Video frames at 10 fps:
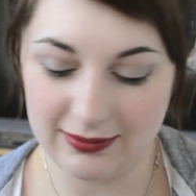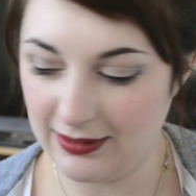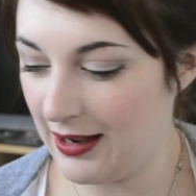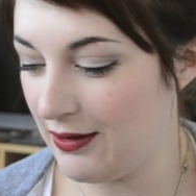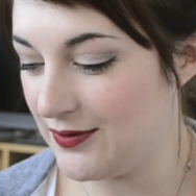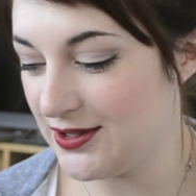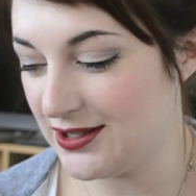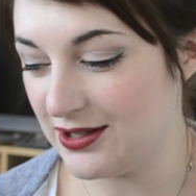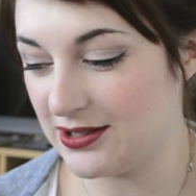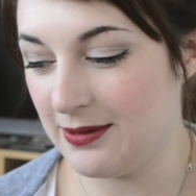now I've
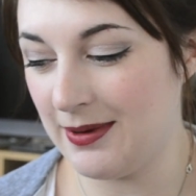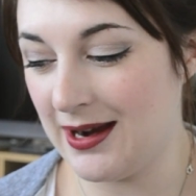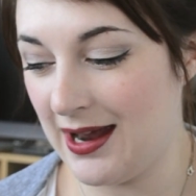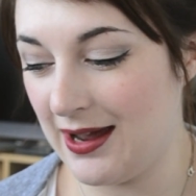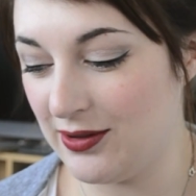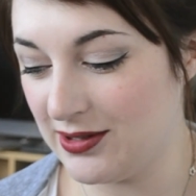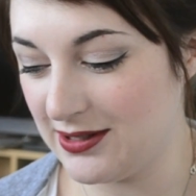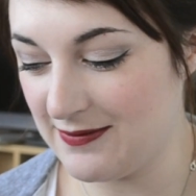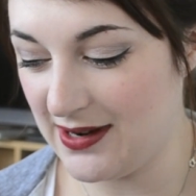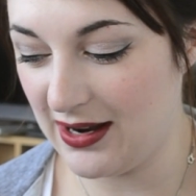just looked at my nails
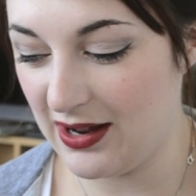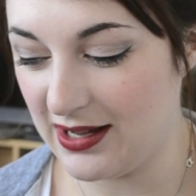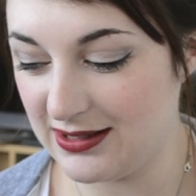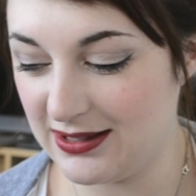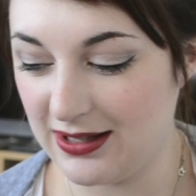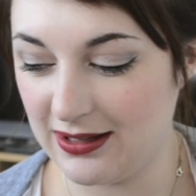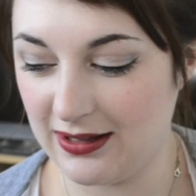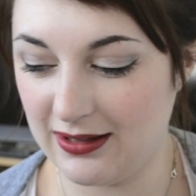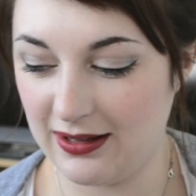and realised that